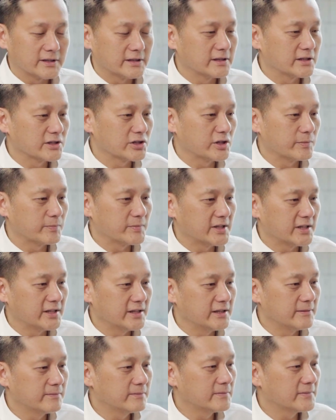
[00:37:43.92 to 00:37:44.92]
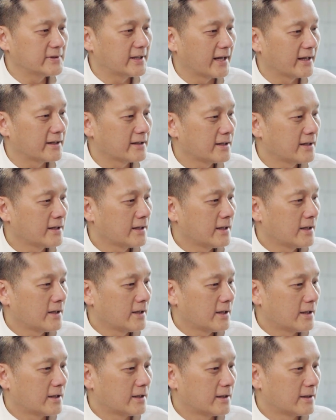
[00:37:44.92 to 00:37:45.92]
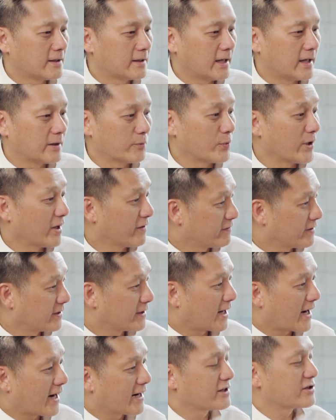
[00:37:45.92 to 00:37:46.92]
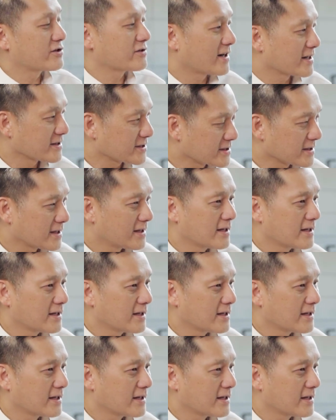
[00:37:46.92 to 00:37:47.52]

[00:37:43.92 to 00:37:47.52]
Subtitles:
leadership team that, and we have a high trust